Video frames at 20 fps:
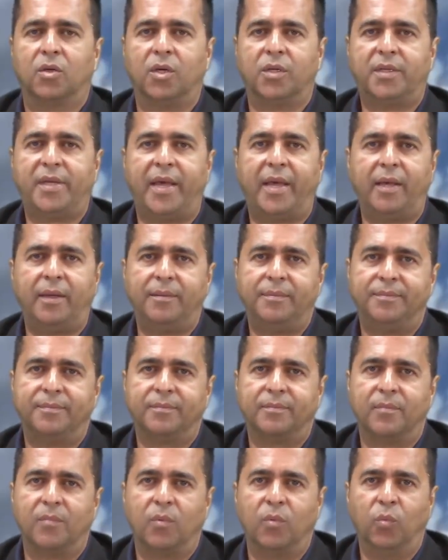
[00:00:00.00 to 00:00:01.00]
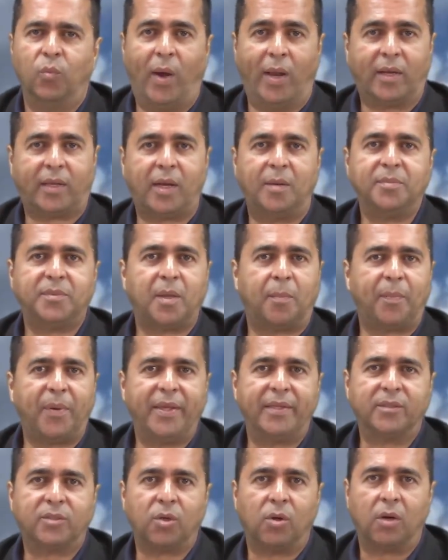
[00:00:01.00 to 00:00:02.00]
Good day. Welcome to
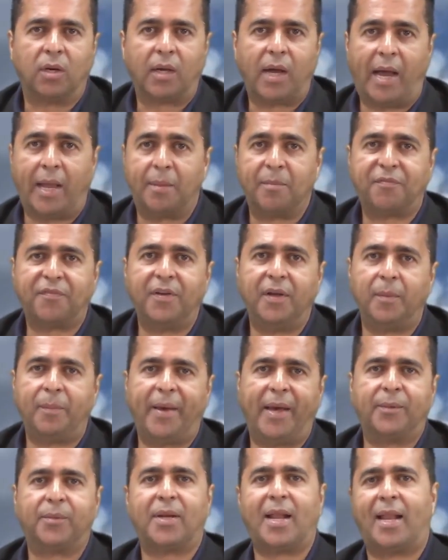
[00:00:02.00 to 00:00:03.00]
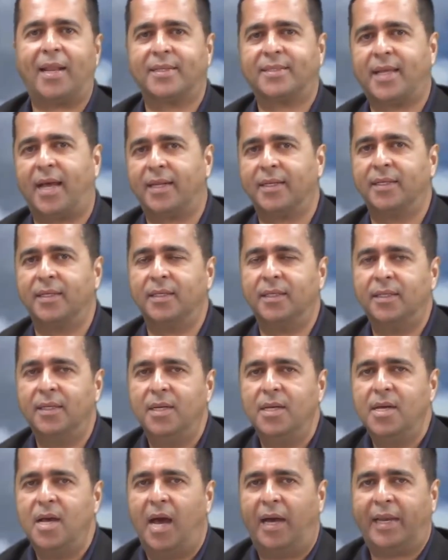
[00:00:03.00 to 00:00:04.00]
Plain Talk. I am Philip Edward Alexander,
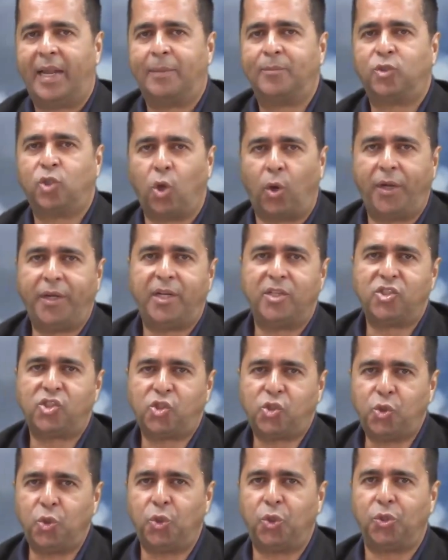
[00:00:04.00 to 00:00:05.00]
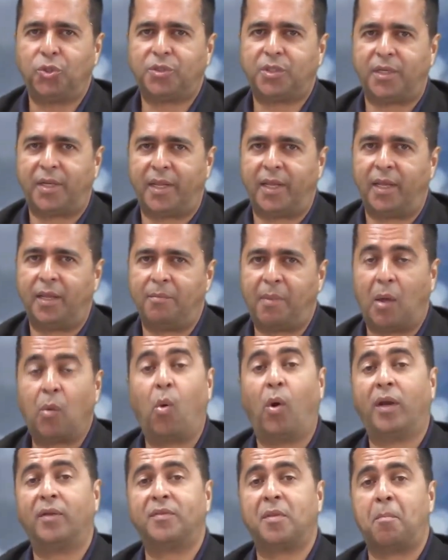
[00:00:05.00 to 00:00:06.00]
and I'm joined in studio today by
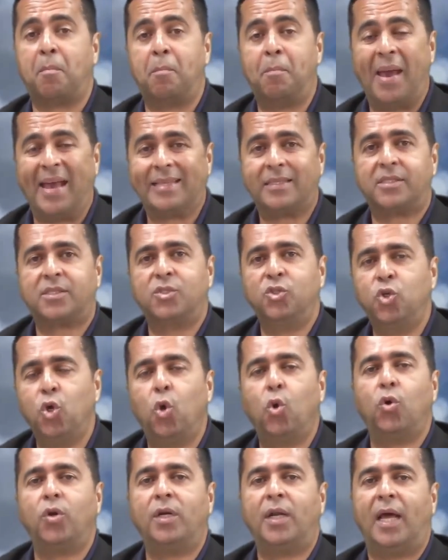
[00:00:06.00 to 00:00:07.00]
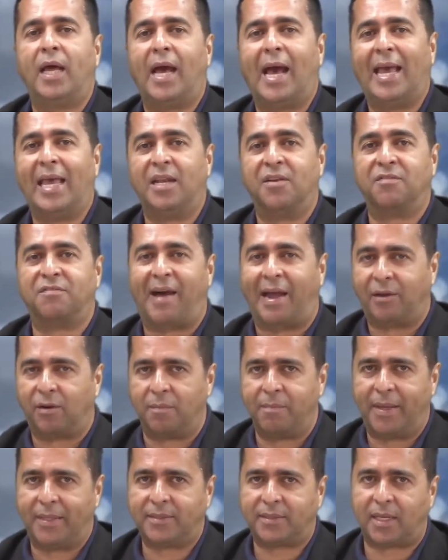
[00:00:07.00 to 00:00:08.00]
one of the best known
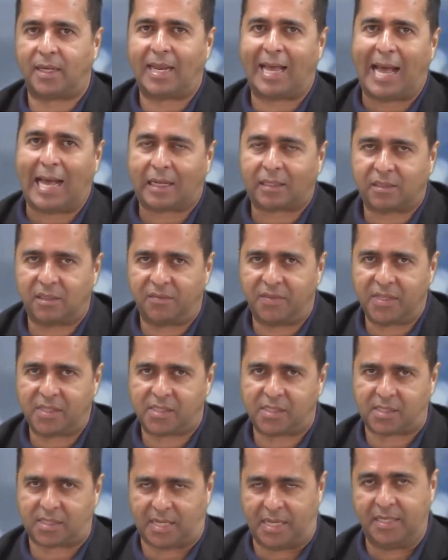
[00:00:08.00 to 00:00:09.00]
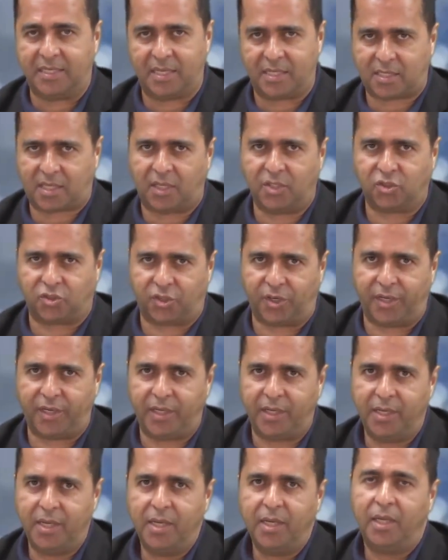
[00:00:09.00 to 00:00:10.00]
environmental activists in this
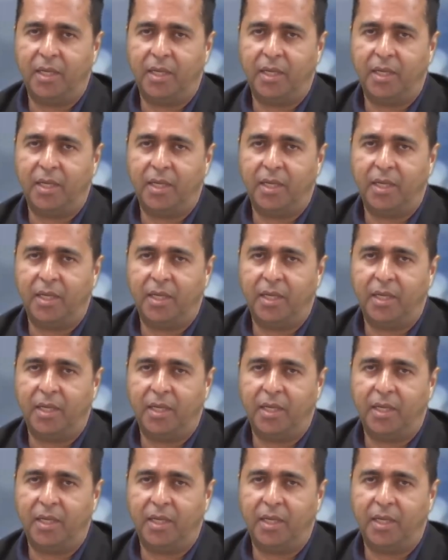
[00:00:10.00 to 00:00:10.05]
country.